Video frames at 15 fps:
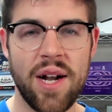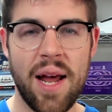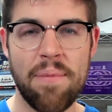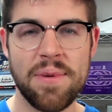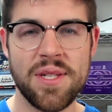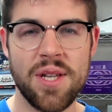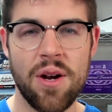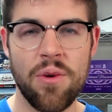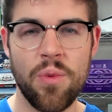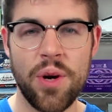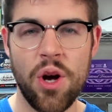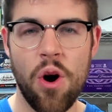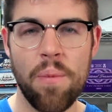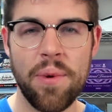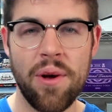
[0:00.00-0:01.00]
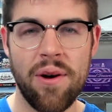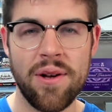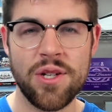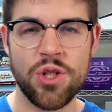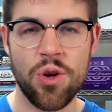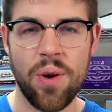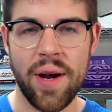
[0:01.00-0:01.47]
episode. We hope you all
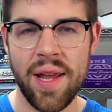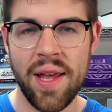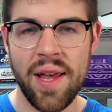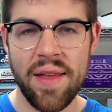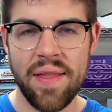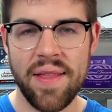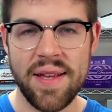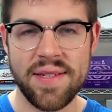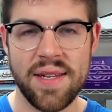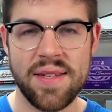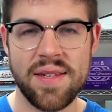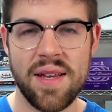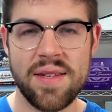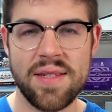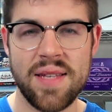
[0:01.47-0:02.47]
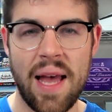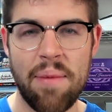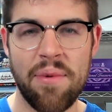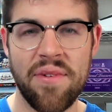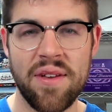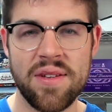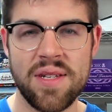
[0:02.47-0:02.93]
enjoy. This is Slab
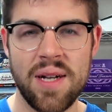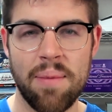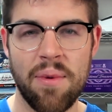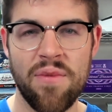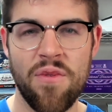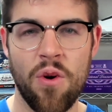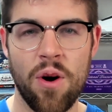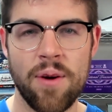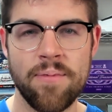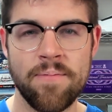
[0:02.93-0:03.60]
Reveals number 4.